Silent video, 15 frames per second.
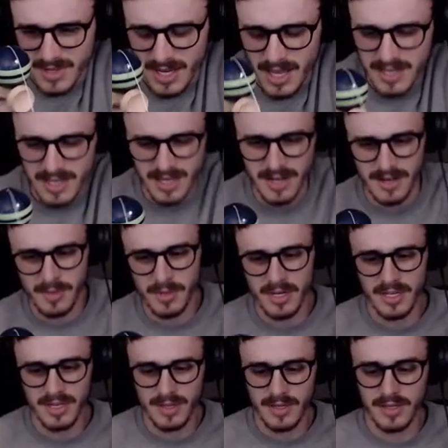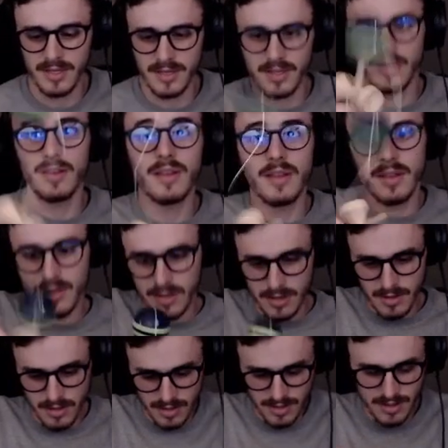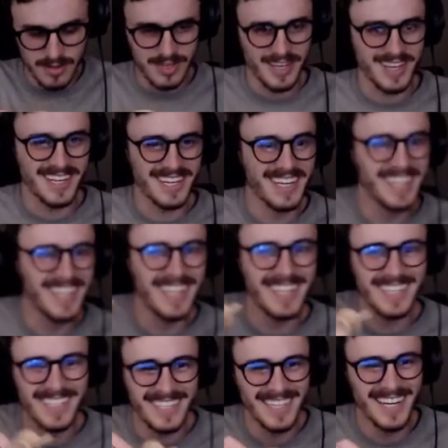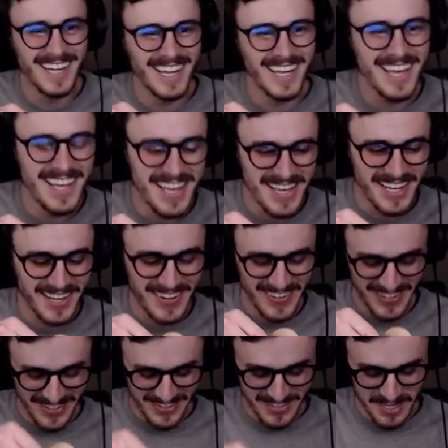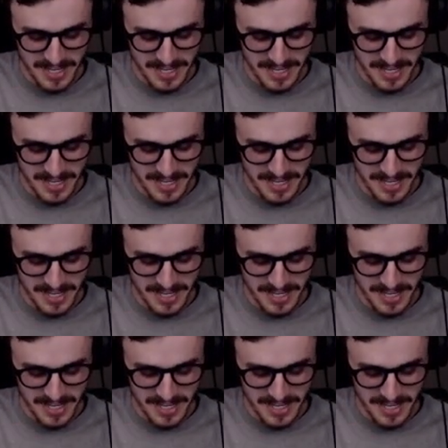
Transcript: And then here, I'm gonna, dang it. Here we go.